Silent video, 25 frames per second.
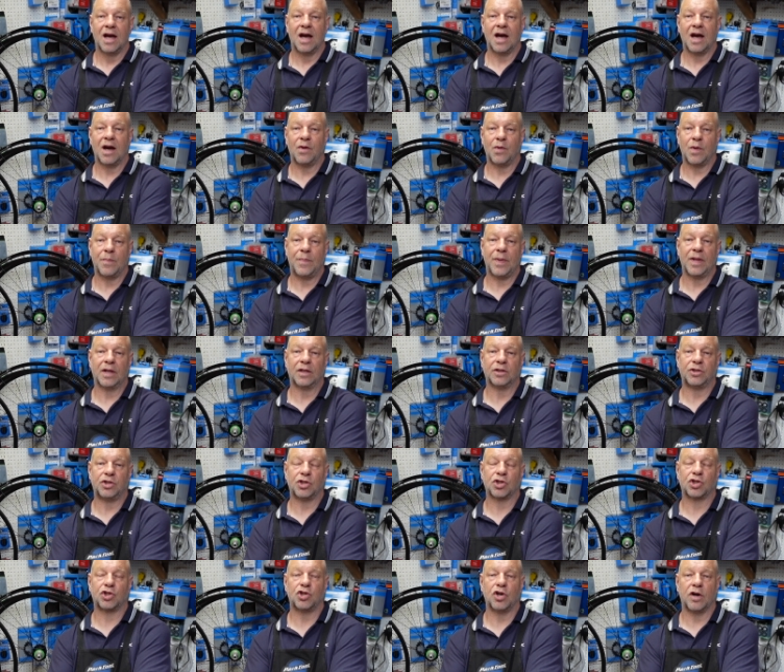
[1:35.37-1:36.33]
Uh, we built
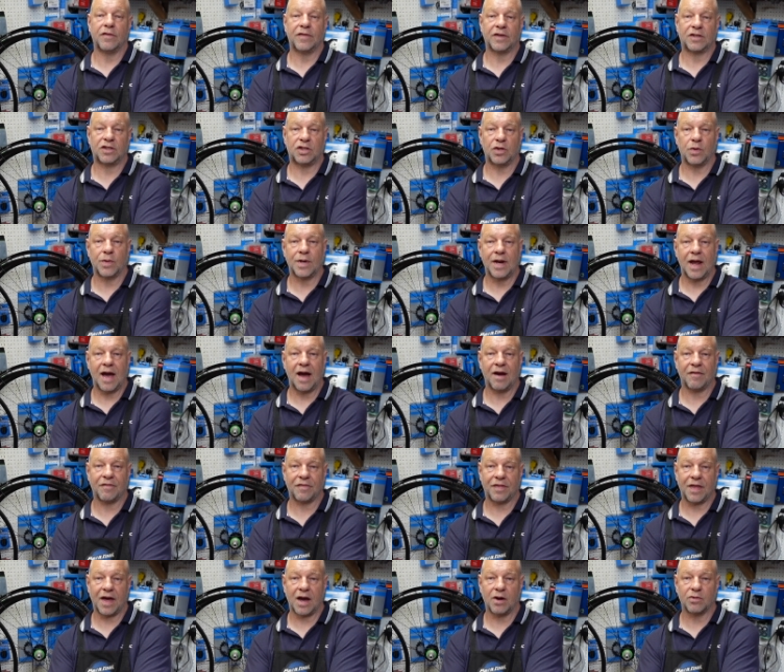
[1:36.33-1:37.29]
just over two and a
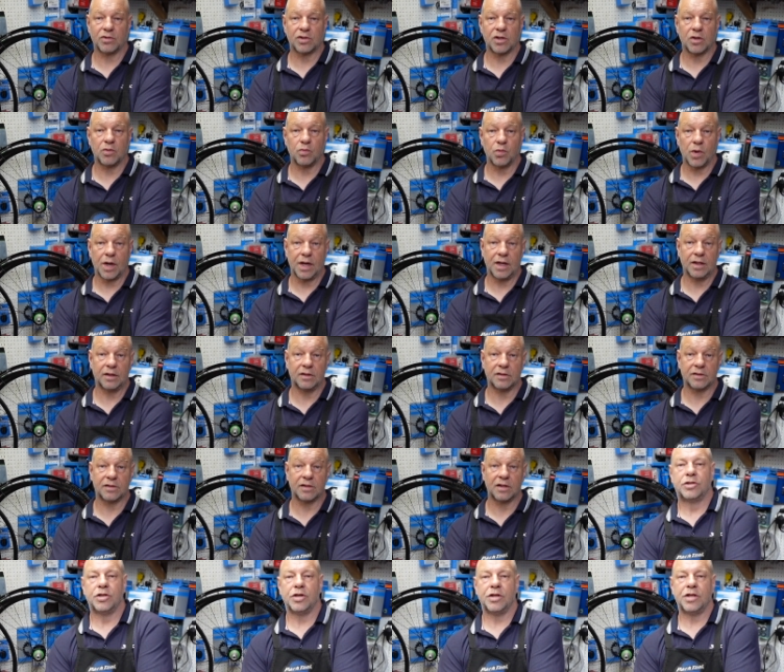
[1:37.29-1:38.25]
half thousand
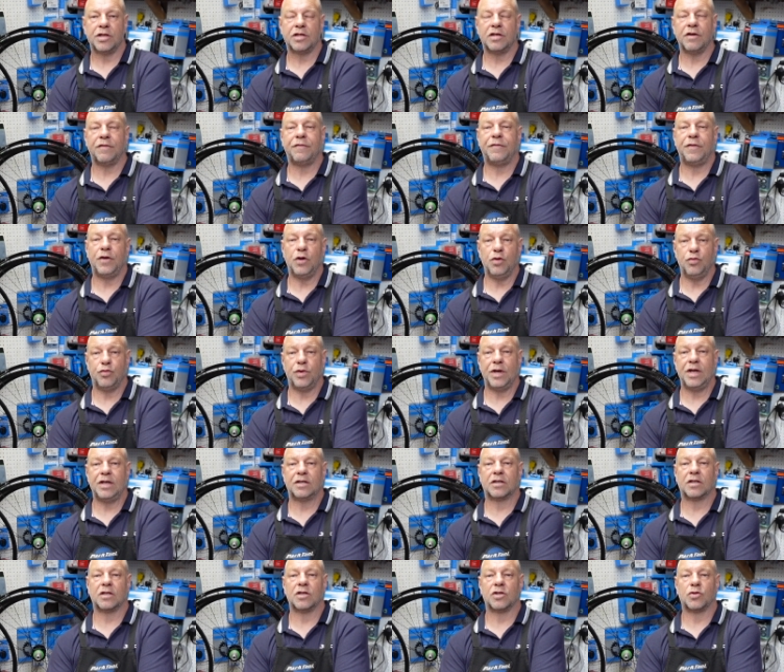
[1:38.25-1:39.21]
wheels. So there's a few
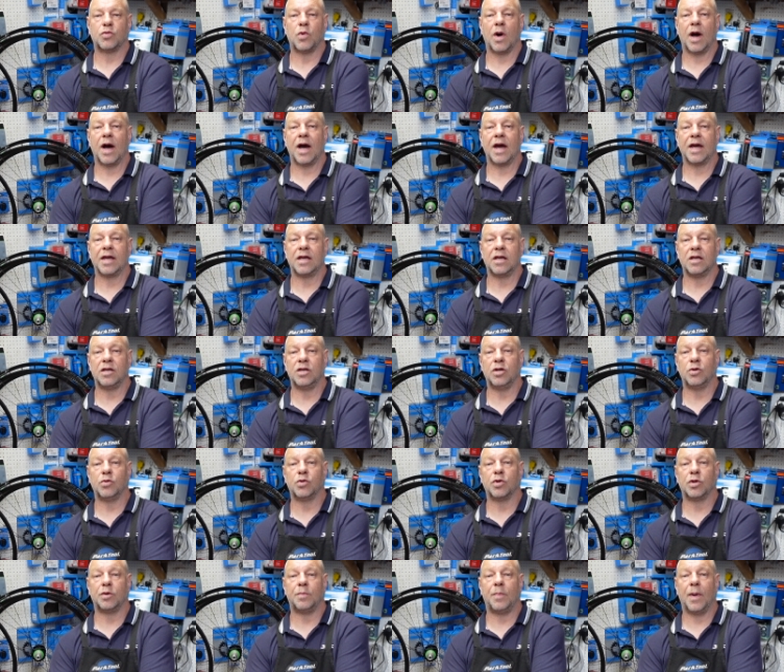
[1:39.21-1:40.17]
reasons why
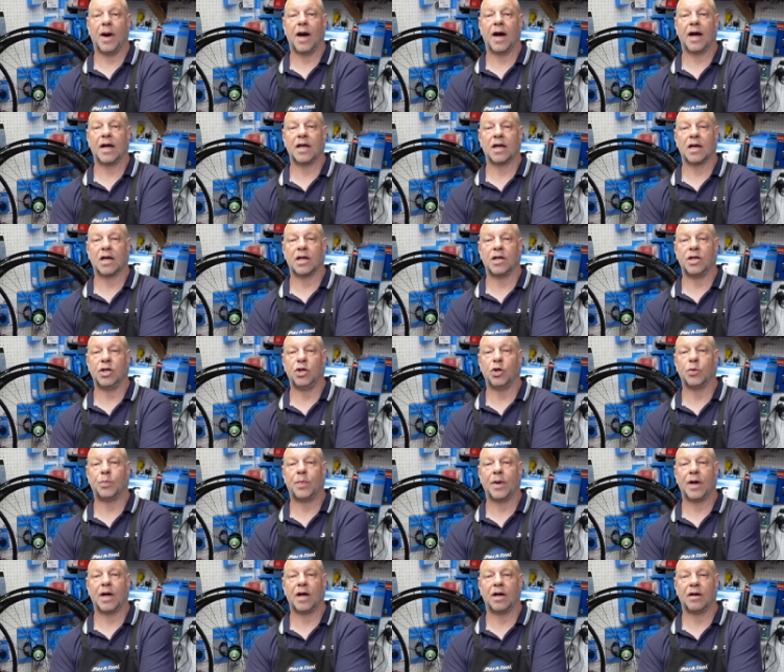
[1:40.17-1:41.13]
you would buy a
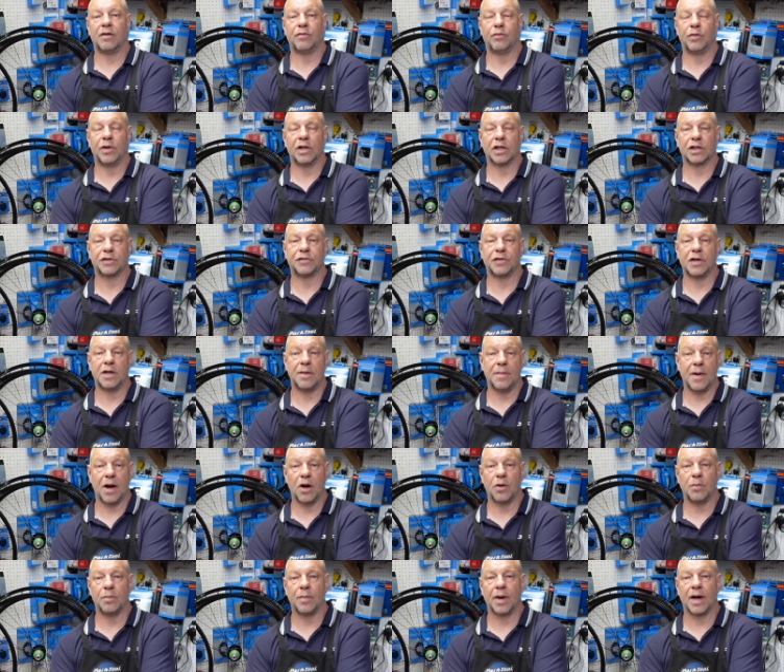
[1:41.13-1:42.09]
new pair of wheels for your
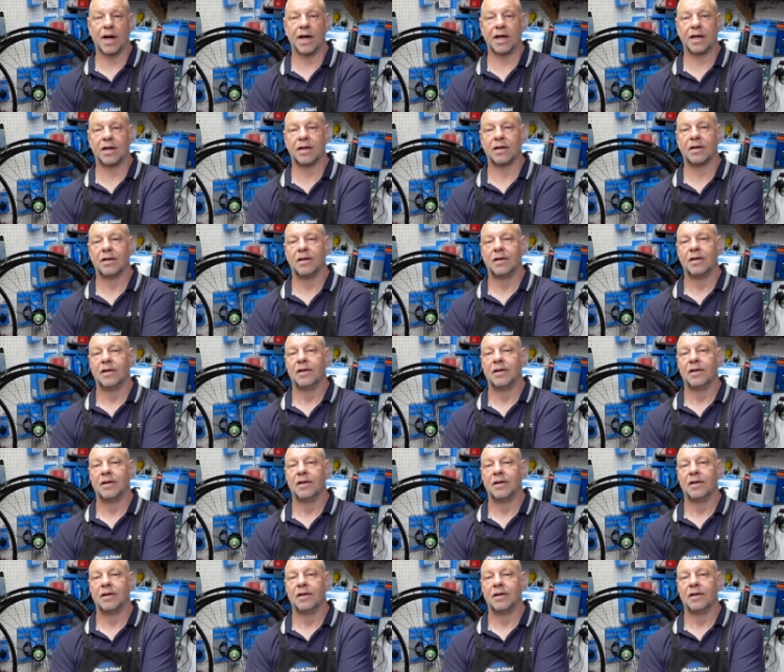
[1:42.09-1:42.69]
mountain bike.